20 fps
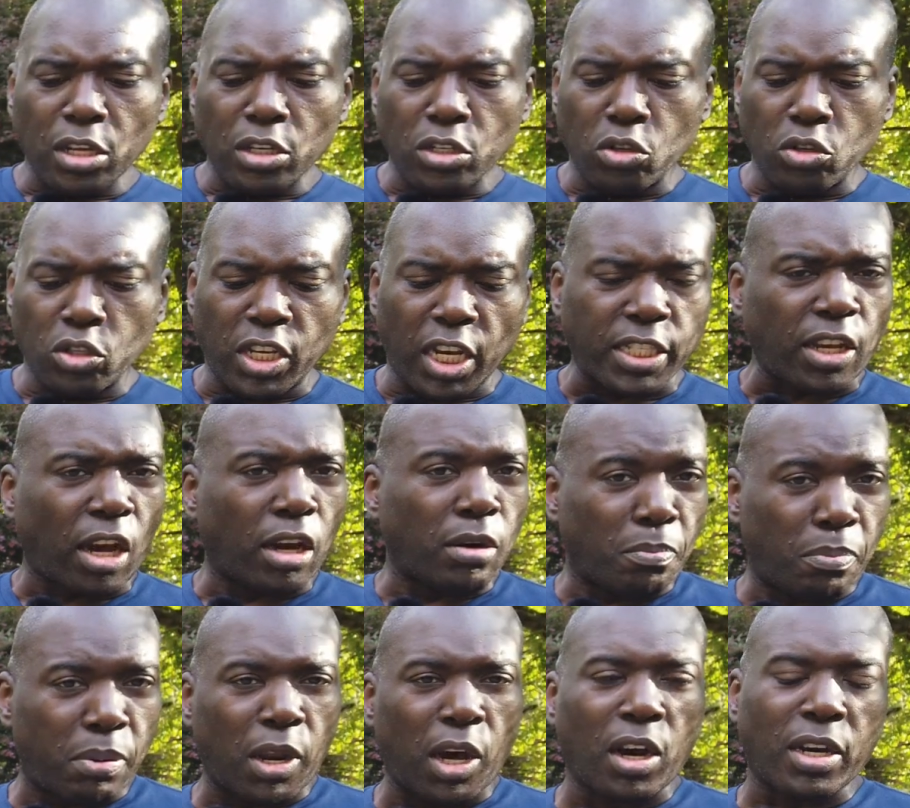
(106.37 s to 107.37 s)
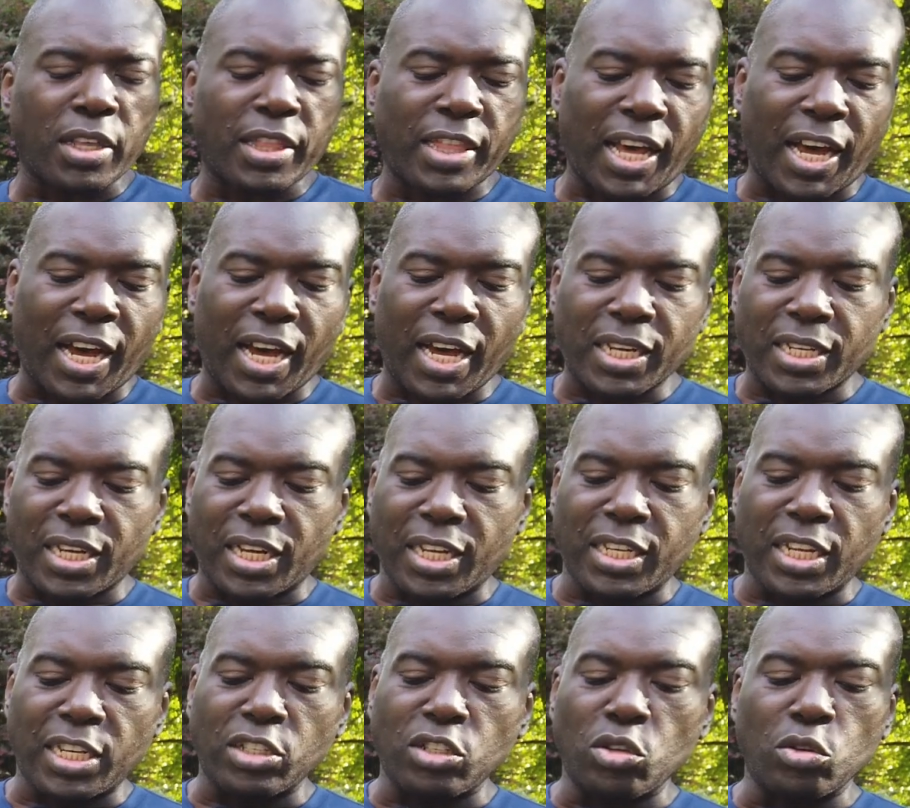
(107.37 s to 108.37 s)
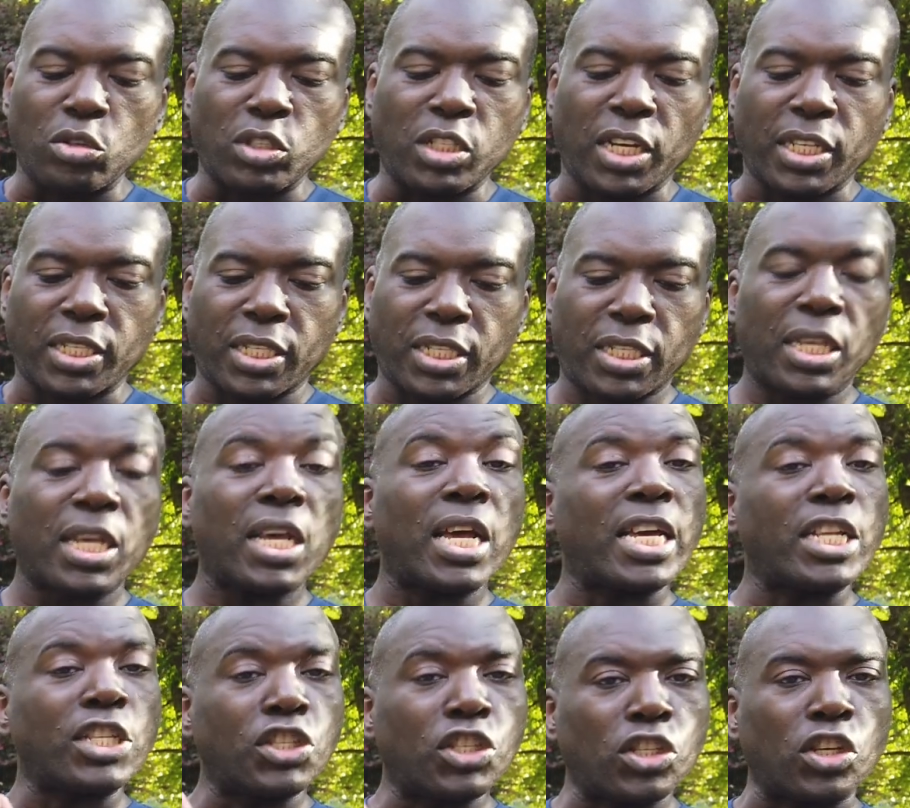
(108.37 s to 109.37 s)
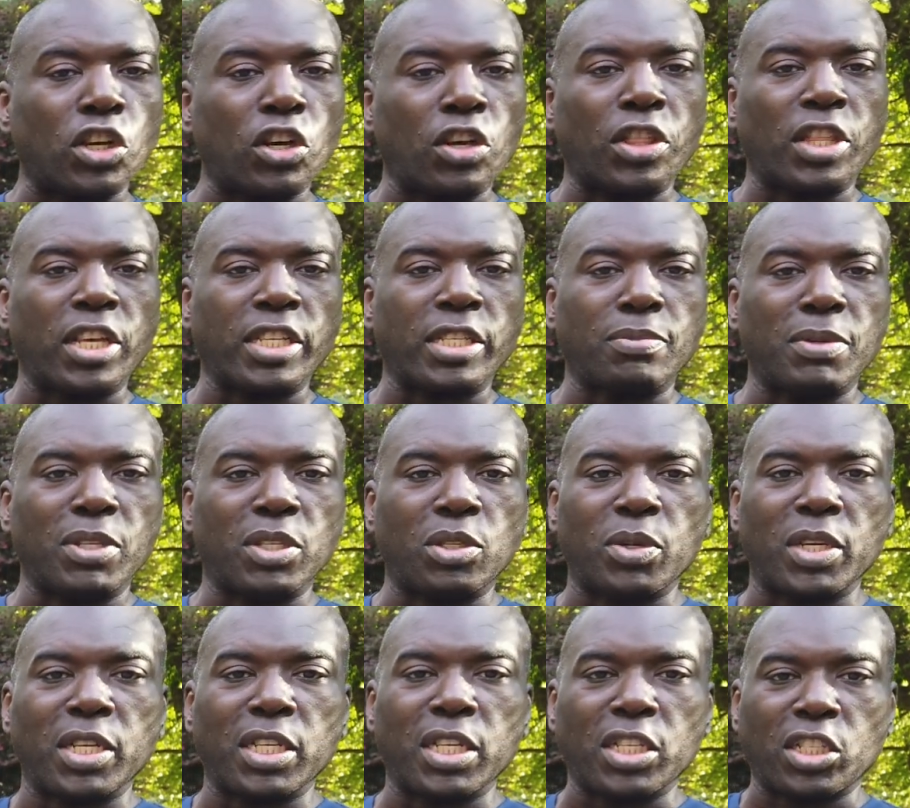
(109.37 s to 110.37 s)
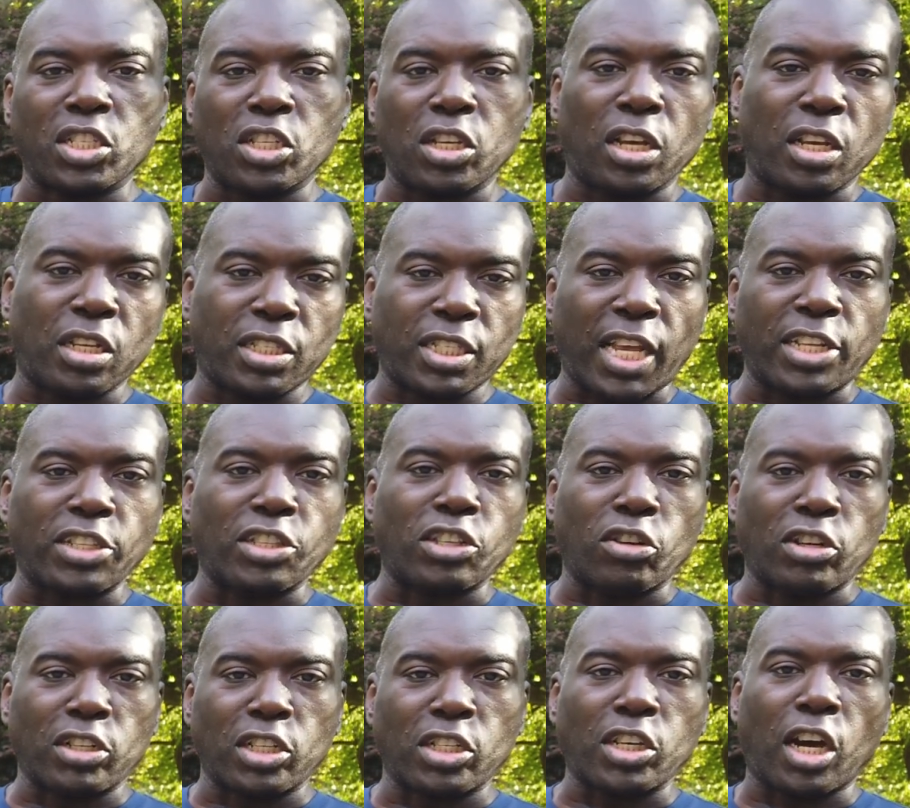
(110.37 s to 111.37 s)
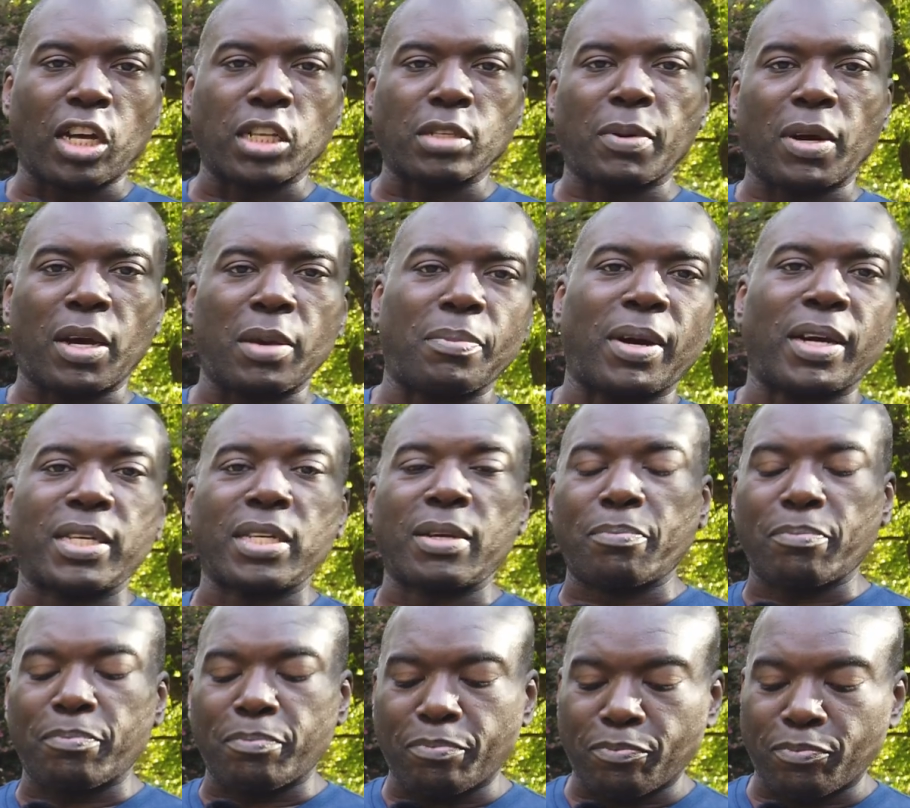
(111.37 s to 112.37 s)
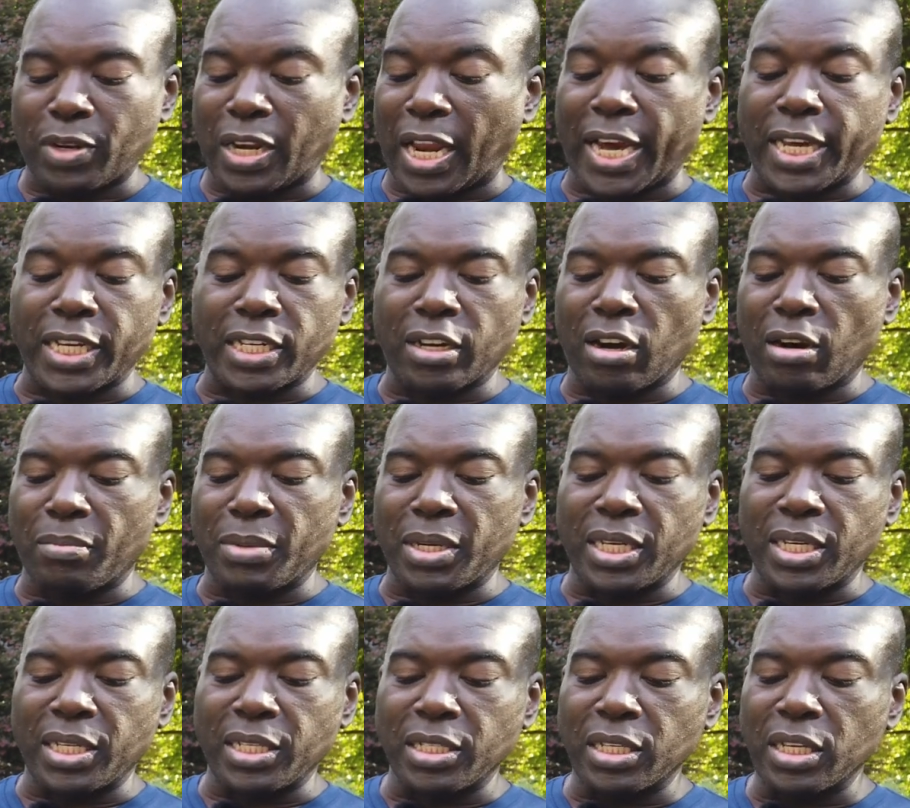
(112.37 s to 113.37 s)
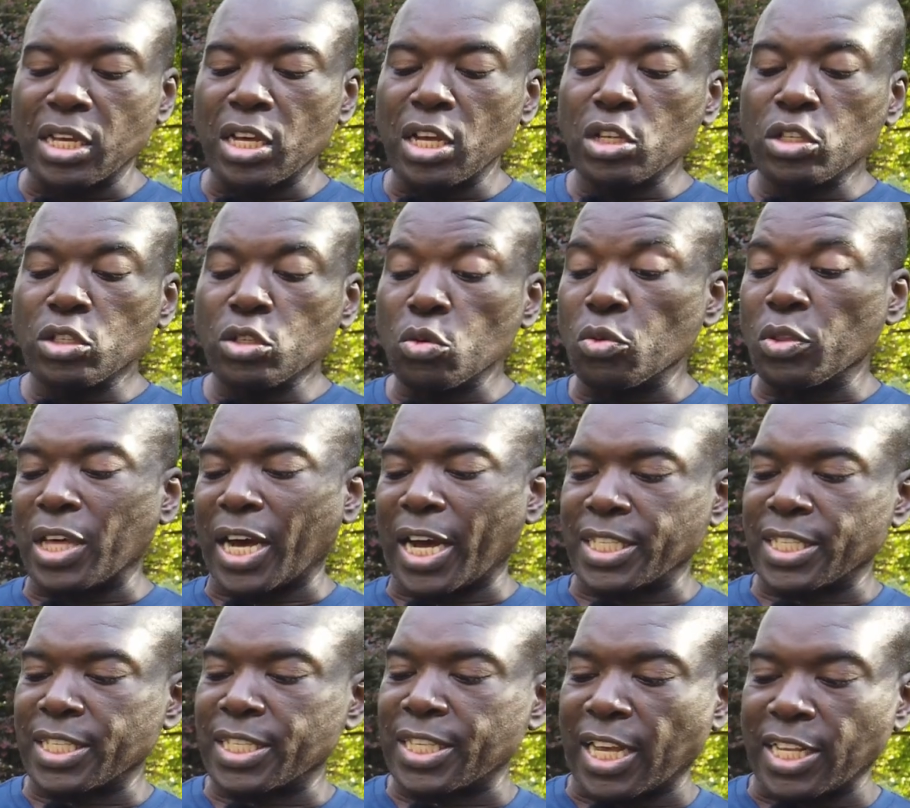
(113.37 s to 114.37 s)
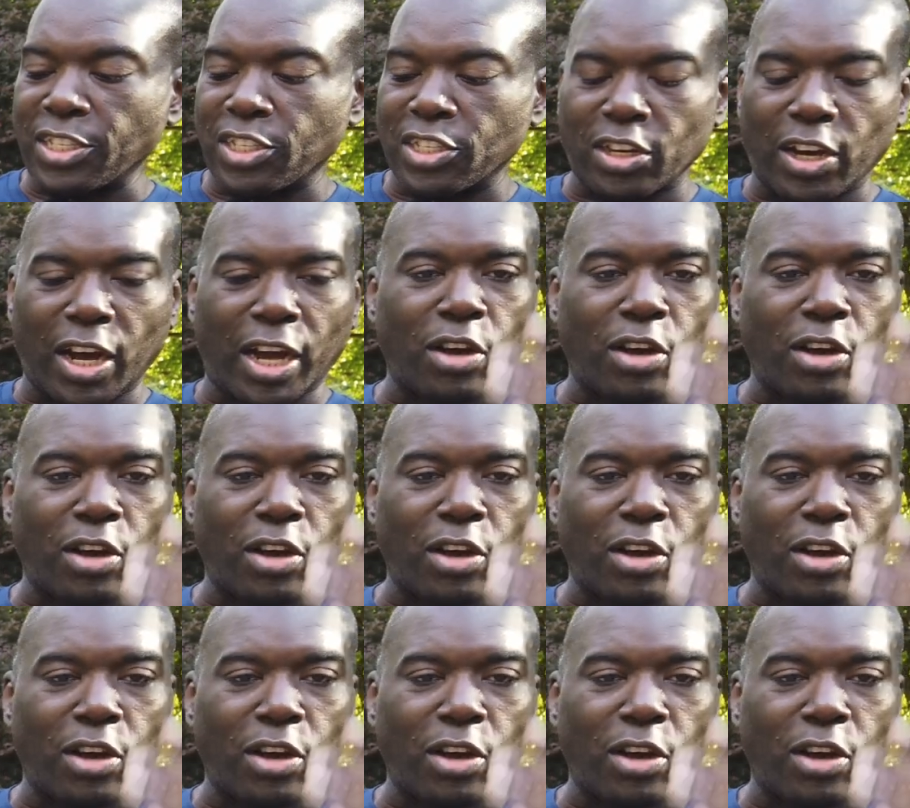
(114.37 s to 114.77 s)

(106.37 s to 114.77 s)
You just unplug that and then you just insert this between the sensor on the charge pipe and the line coming in to that sensor.